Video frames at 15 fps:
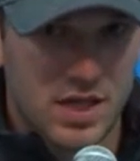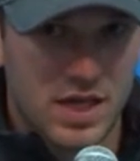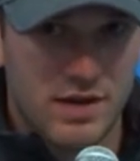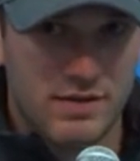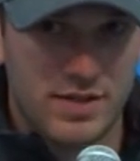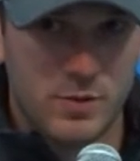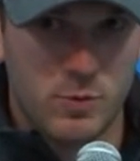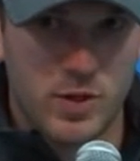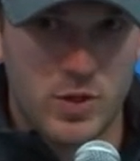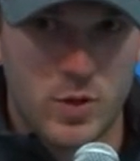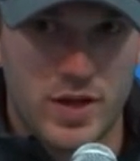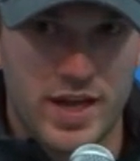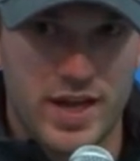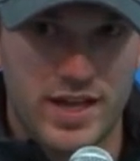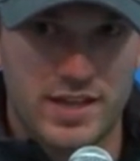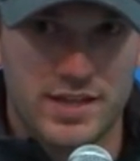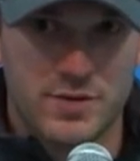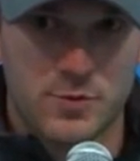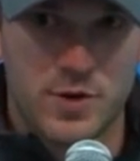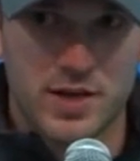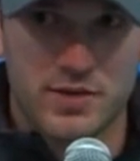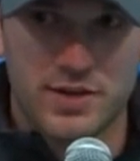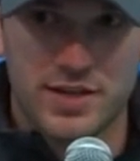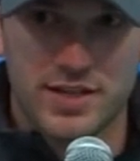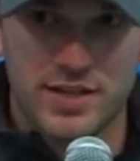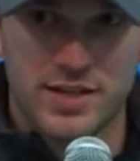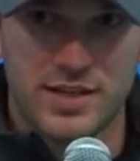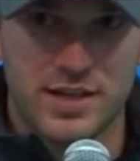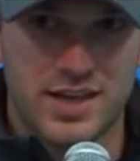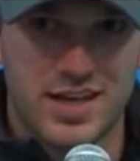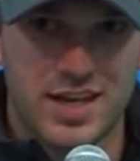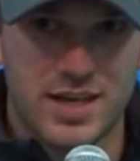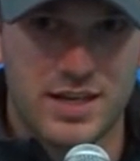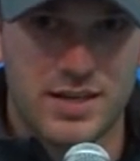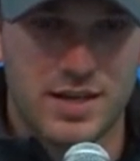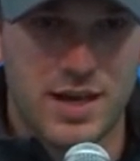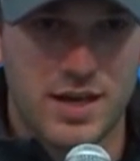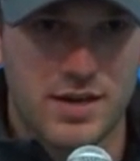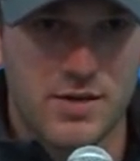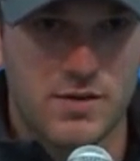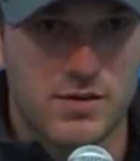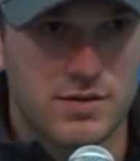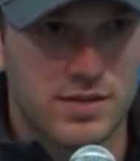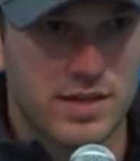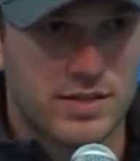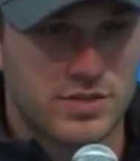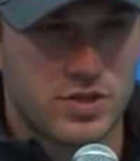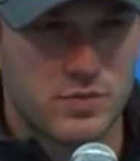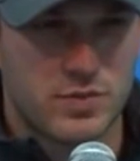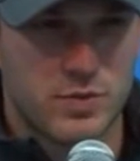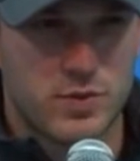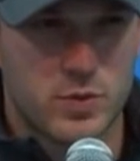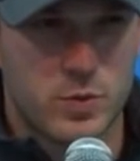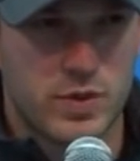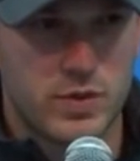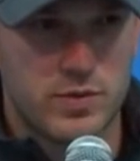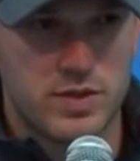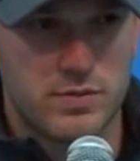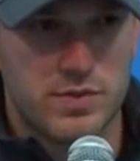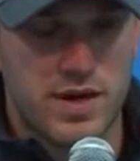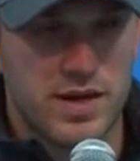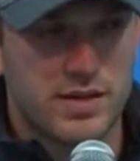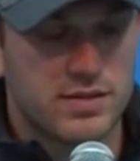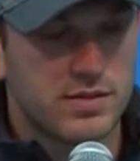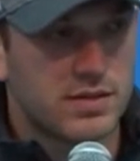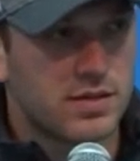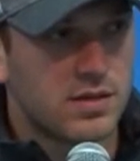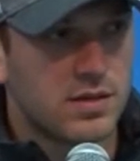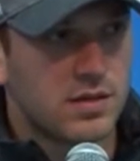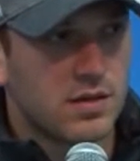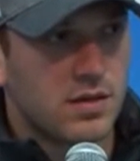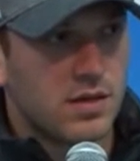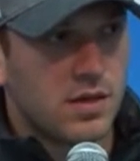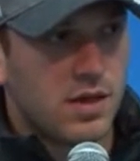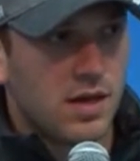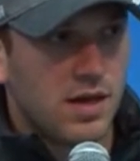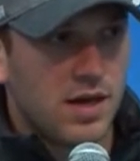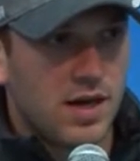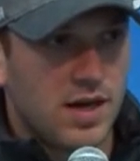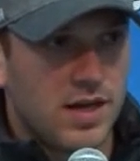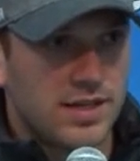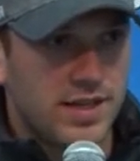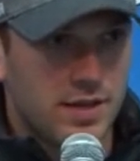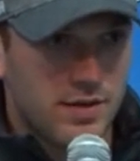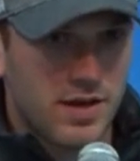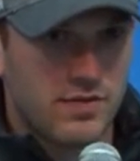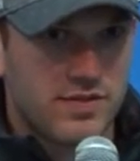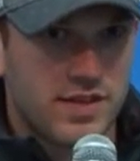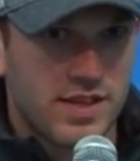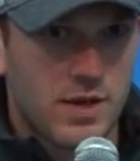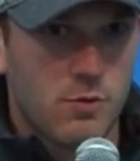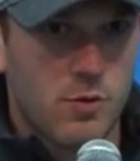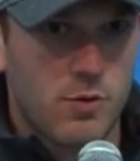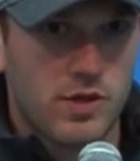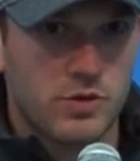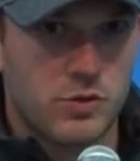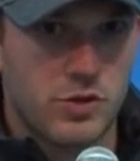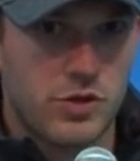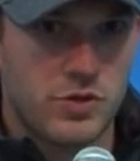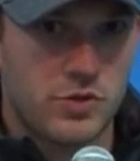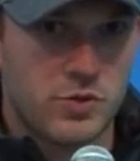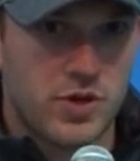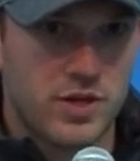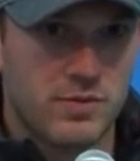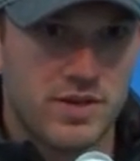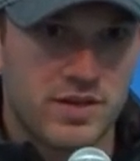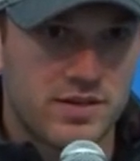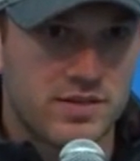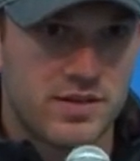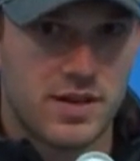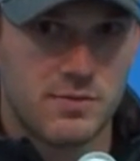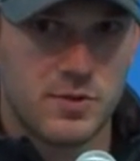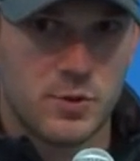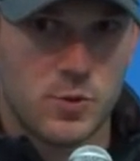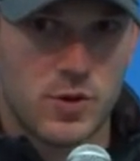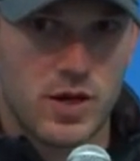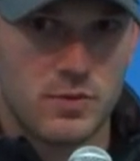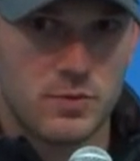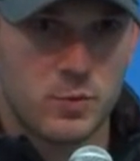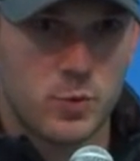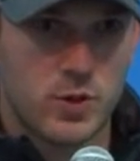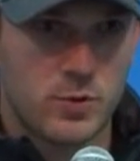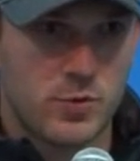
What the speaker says: everything went okay. I didn't wreck or anything. I called that something was weird with the brakes. And then after that, we went to Q3 and we